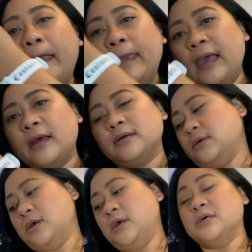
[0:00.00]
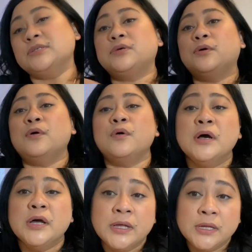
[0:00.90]
Yeah, so
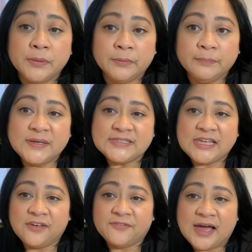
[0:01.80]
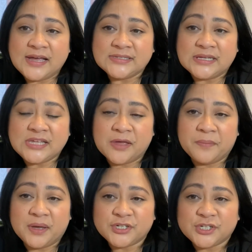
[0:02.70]
be safe, guys. As I
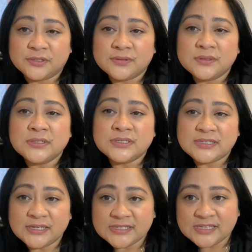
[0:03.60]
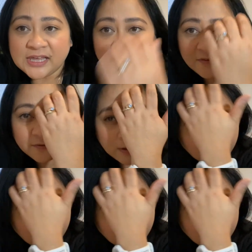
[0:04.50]
mentioned, stay safe.